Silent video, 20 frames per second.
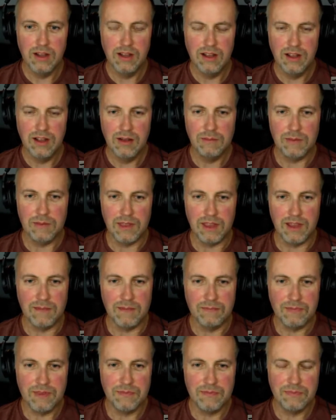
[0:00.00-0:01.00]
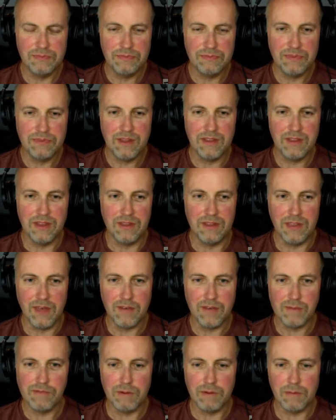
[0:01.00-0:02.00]
The other
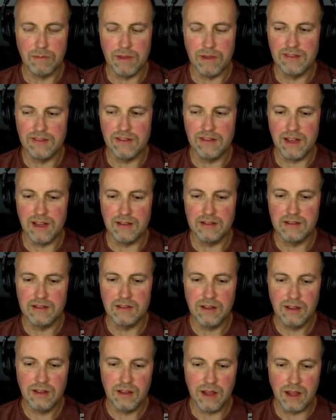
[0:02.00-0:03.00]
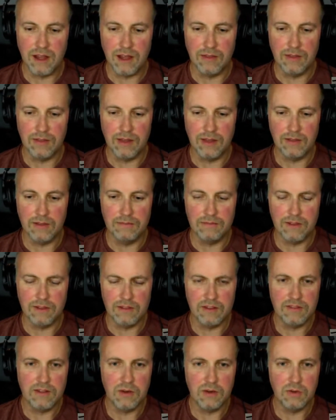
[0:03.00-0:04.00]
problem is that
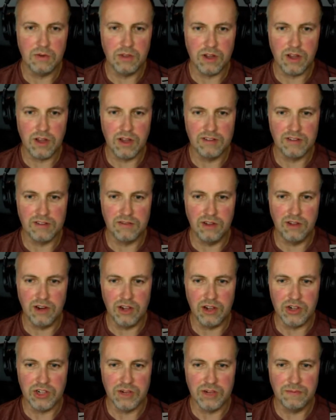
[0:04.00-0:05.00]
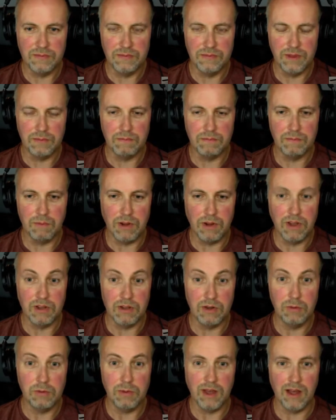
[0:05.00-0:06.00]
this thing called the curse of knowledge. That when you
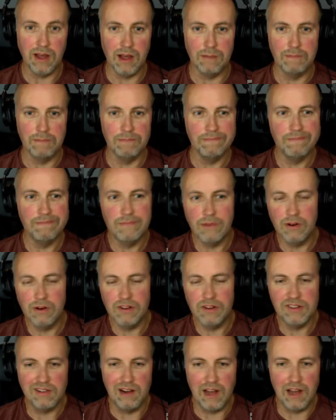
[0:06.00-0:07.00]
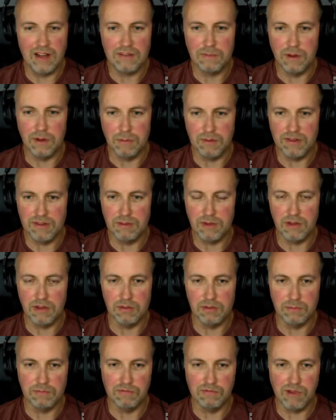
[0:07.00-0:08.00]
do become not necessarily an expert, but someone who's
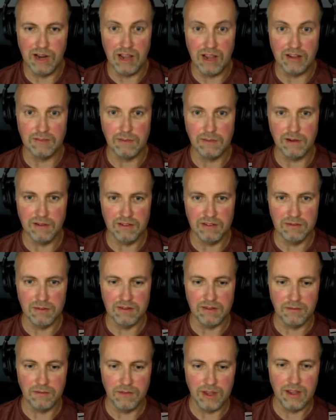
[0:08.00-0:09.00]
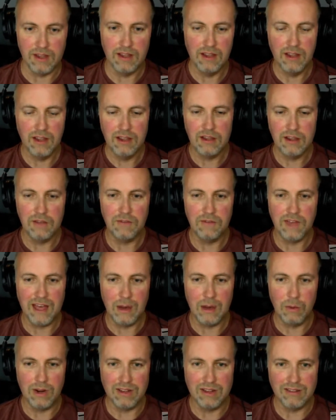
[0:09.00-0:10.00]
really experienced for something, you
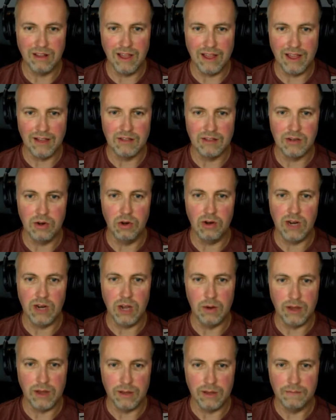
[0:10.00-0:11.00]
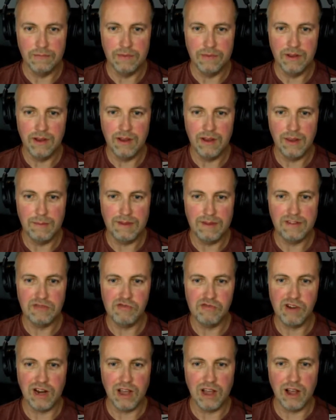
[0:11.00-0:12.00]
forget what it's like to not know it. That makes it
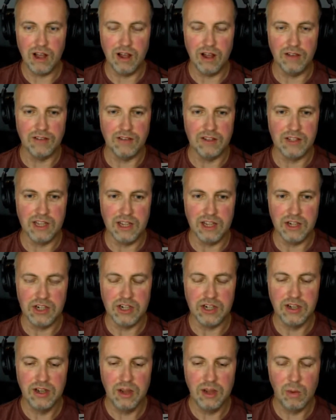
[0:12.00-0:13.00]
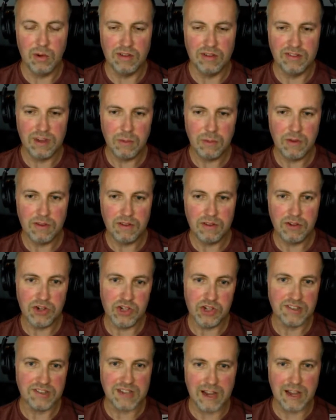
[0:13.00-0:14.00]
really hard to teach. Whereas someone that's
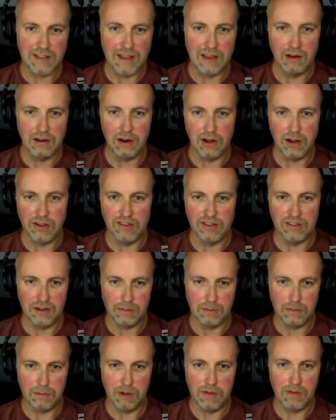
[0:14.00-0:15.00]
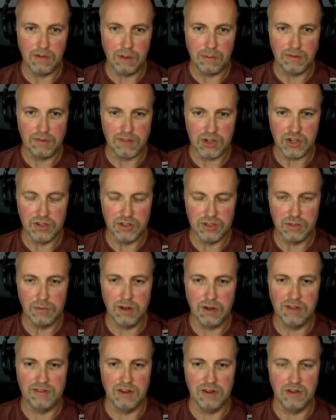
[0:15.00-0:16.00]
just gained that knowledge is in a perfect position to
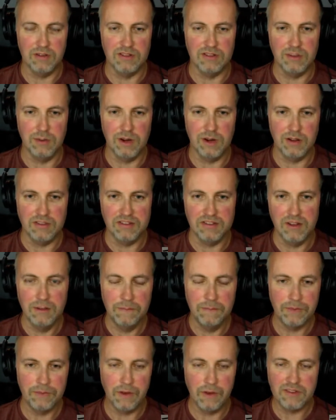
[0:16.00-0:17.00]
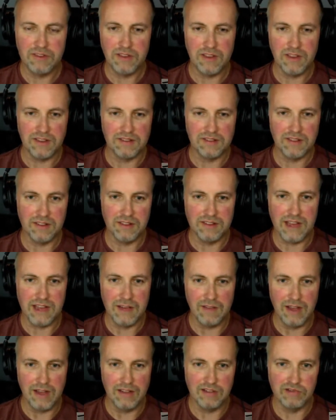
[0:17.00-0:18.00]
pass it on to someone else. Obviously, there's
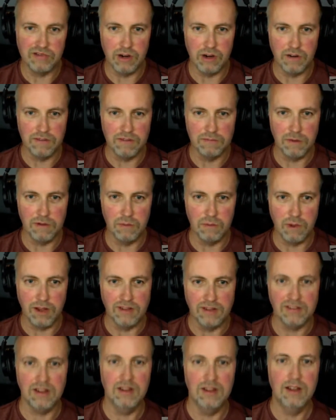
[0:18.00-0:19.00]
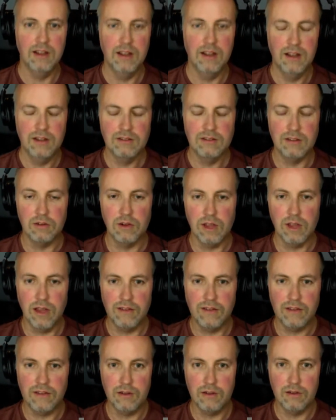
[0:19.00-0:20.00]
caveats, trade-offs both ways. So as
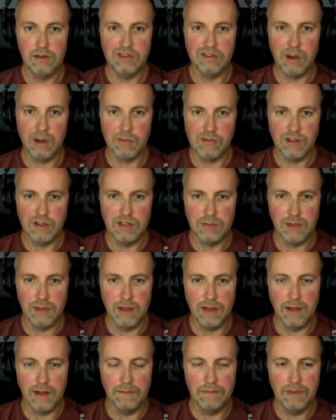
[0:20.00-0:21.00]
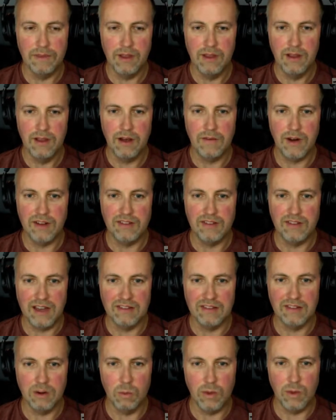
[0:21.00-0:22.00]
long as you're upfront about that, I think that's an
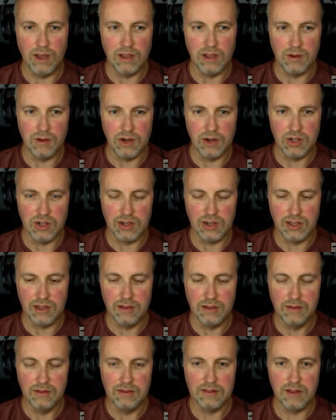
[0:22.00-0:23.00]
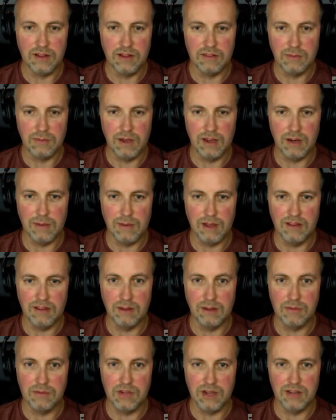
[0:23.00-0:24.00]
excellent way to actually start speaking about a
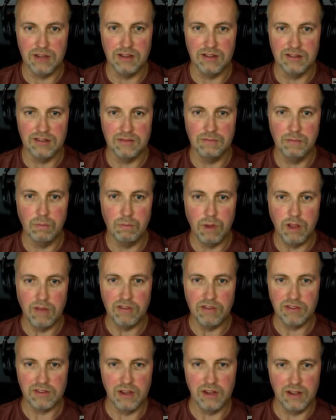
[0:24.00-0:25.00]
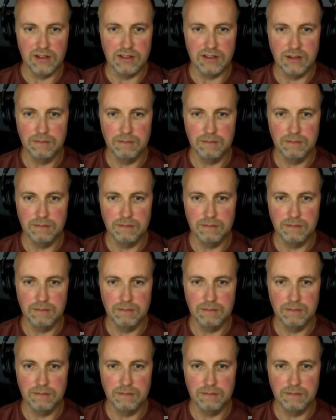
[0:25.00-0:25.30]
subject, is when you've just learnt it.